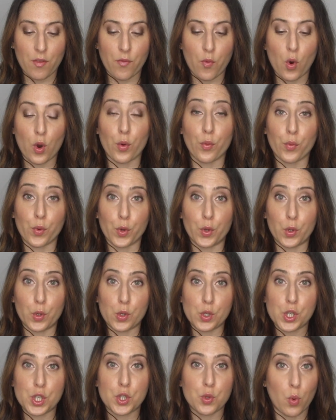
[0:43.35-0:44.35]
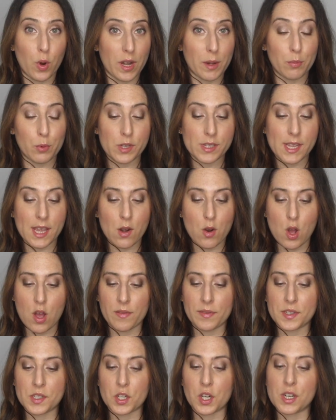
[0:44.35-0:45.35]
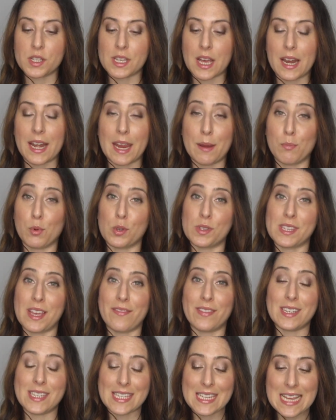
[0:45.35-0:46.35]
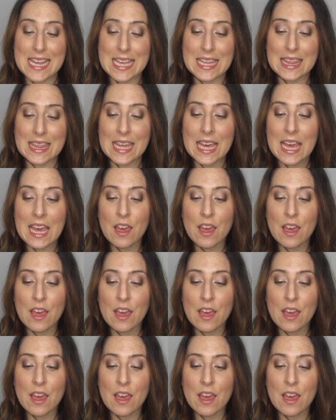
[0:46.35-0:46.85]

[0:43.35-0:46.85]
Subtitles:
For Rouge, 20% off starts on April 17th.